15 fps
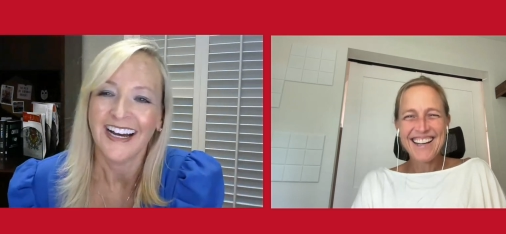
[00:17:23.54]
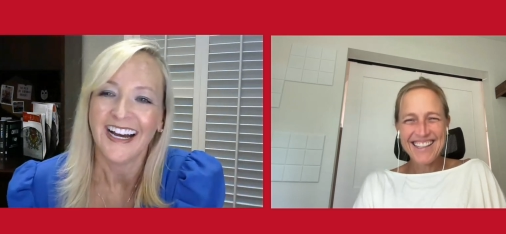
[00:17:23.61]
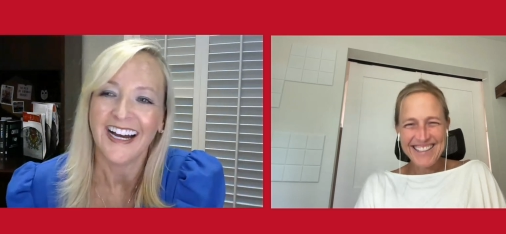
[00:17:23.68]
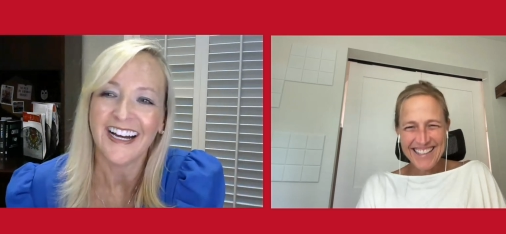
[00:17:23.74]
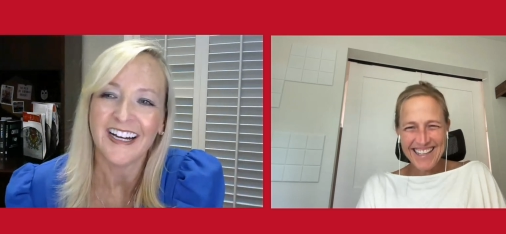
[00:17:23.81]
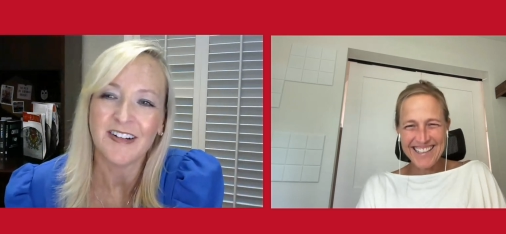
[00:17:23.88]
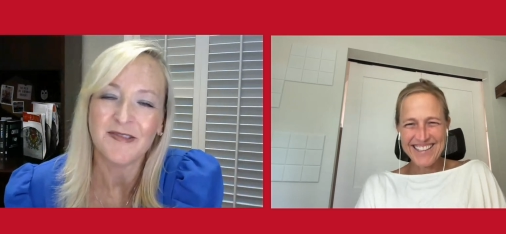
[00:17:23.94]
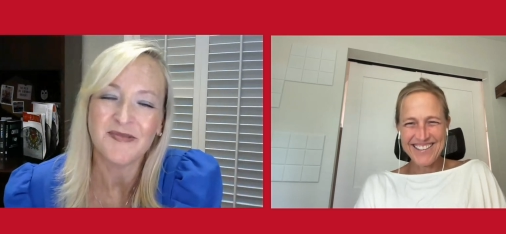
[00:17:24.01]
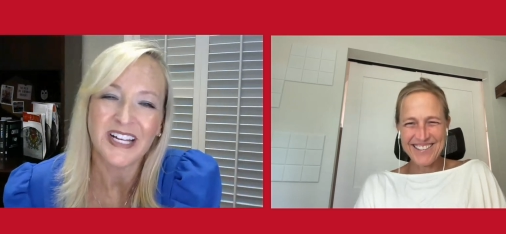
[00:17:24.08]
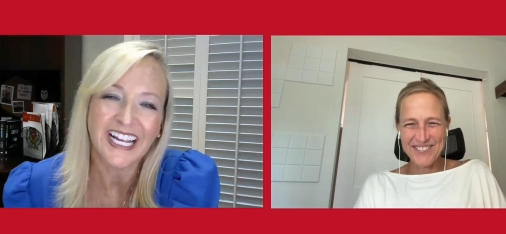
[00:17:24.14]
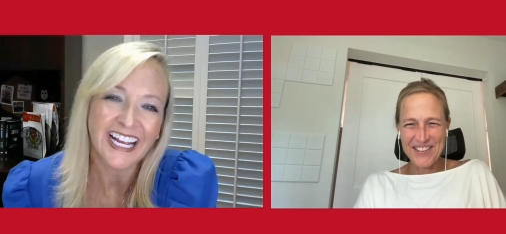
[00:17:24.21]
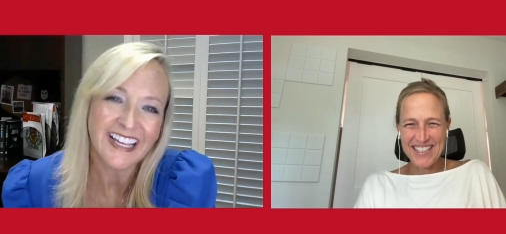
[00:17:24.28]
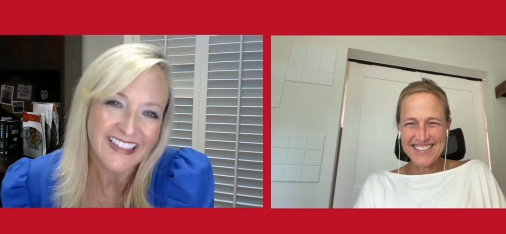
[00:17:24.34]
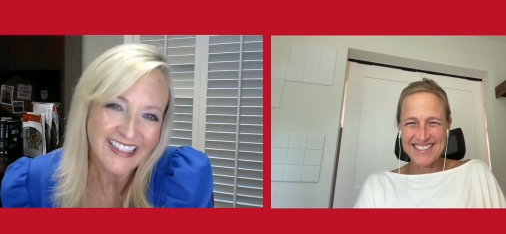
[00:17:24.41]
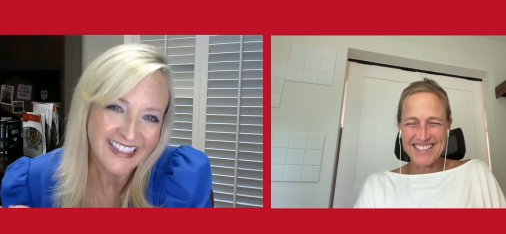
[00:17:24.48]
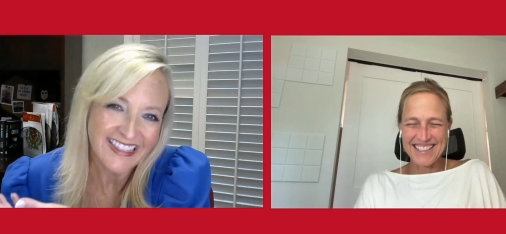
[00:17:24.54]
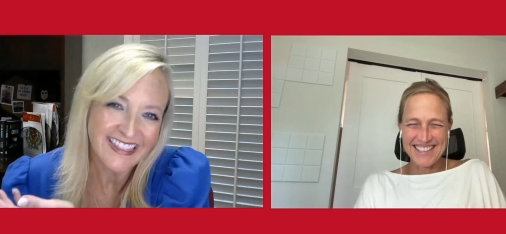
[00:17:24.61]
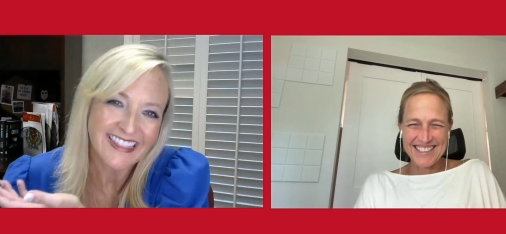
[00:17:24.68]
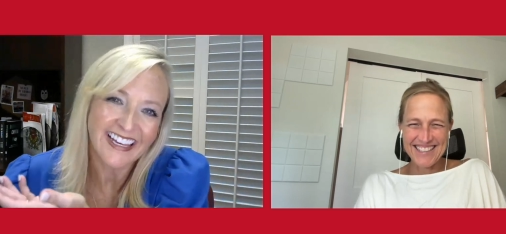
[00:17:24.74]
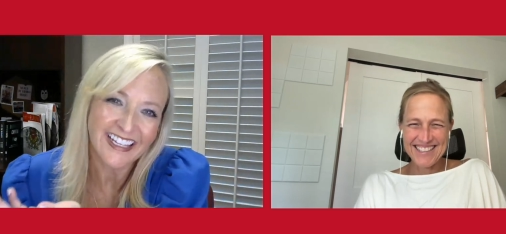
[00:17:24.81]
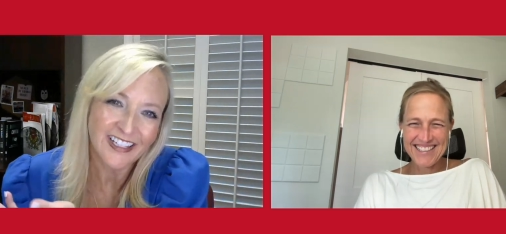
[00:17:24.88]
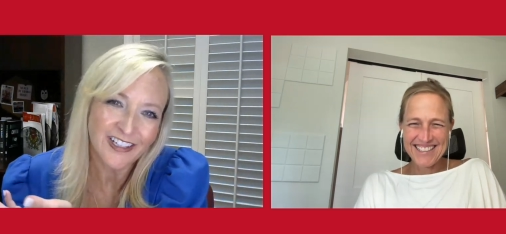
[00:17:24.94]
Speaker 1: Yeah, um, amazing.
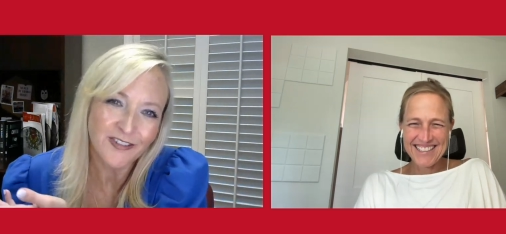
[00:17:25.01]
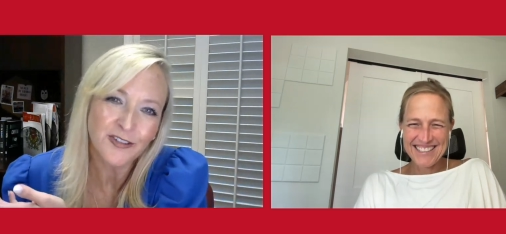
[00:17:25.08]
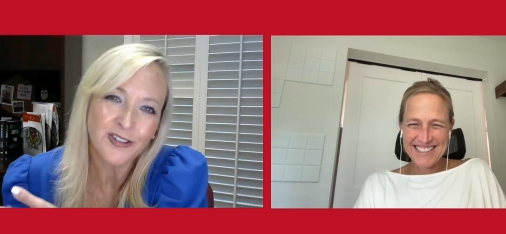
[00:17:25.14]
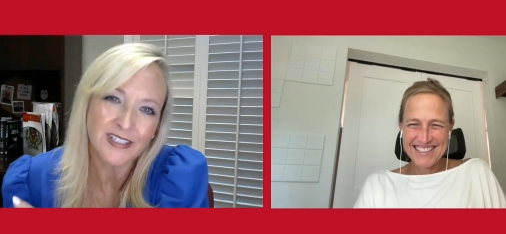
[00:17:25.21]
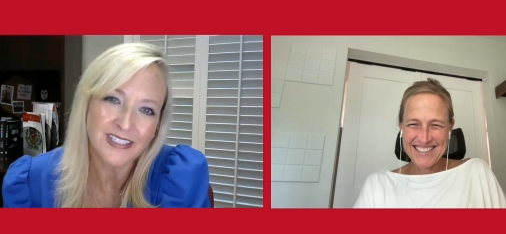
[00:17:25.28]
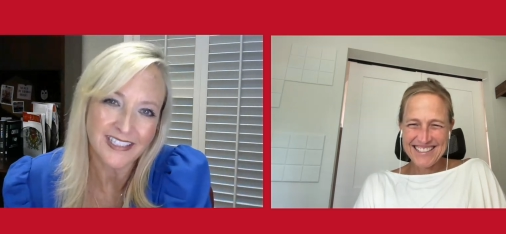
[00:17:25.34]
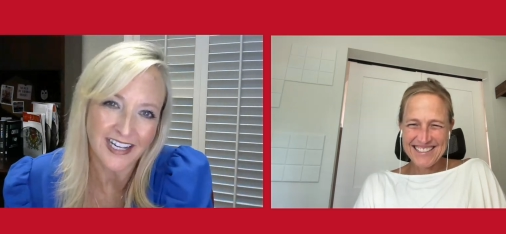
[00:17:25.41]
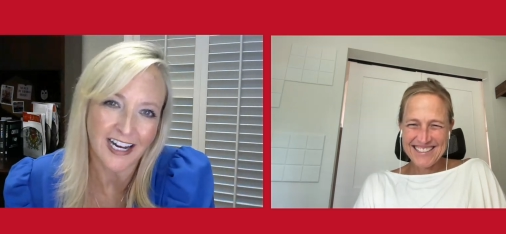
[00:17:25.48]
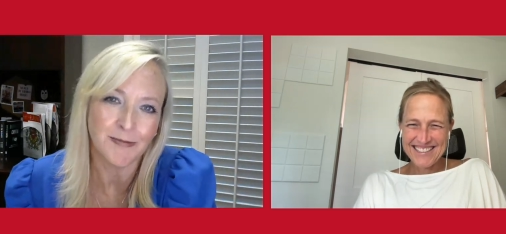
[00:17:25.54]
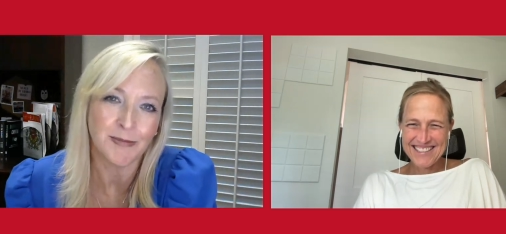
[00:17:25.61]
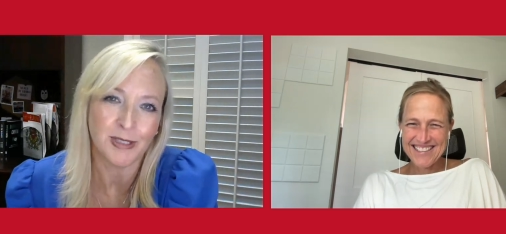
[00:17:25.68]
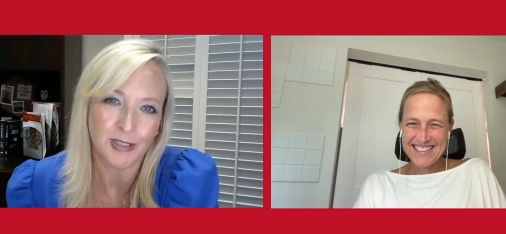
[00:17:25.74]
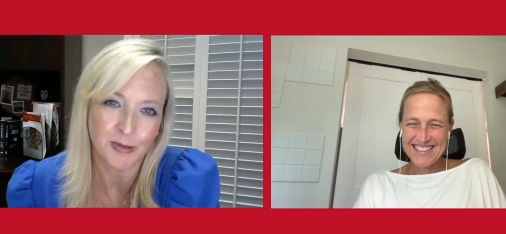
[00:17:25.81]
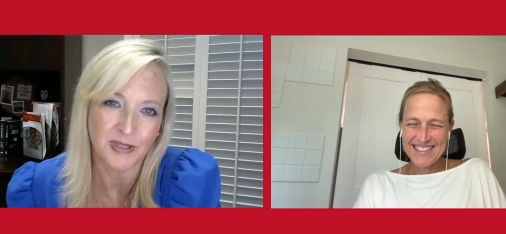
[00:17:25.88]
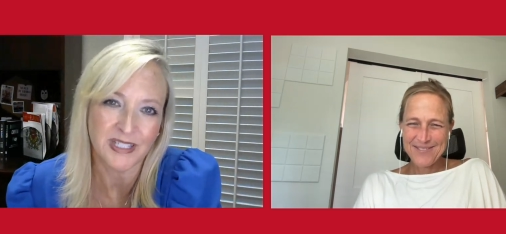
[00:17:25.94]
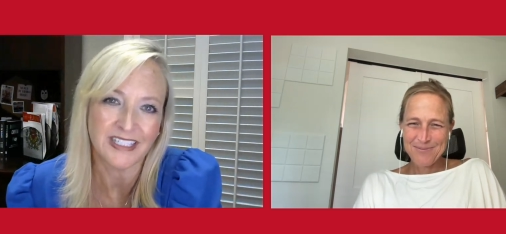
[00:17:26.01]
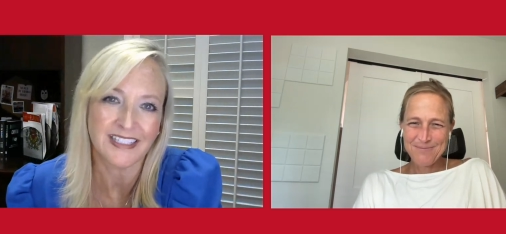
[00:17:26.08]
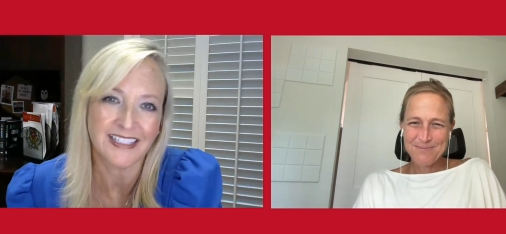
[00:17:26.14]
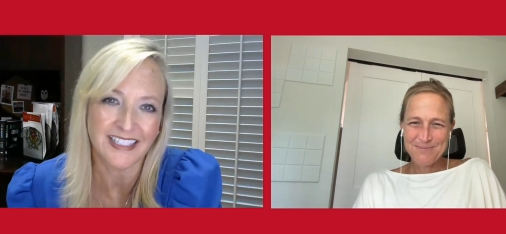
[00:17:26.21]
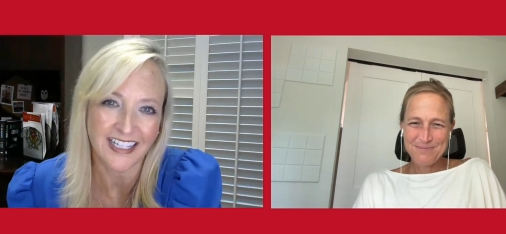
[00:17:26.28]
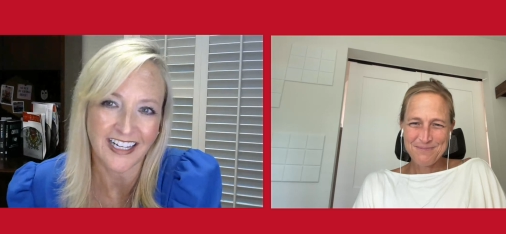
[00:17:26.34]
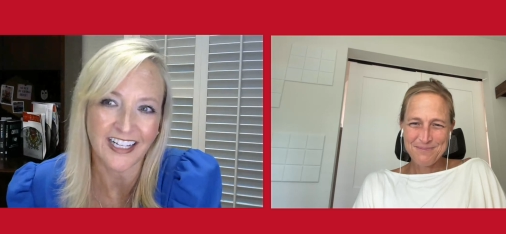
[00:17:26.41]
Thank you for the time you spent
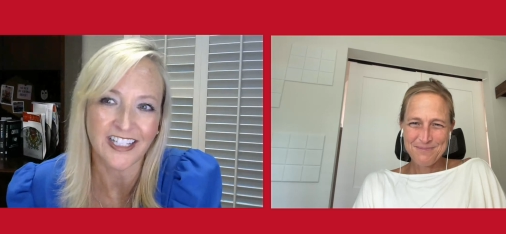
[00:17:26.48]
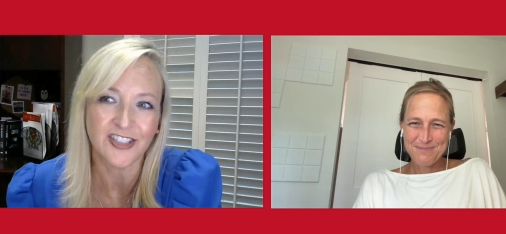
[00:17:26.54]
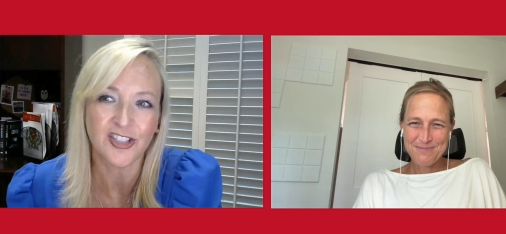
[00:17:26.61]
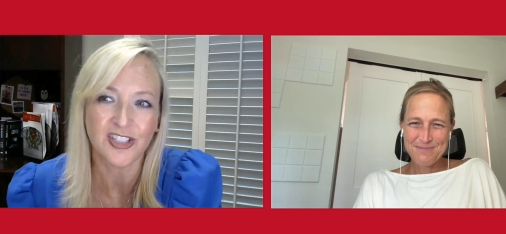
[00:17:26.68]
today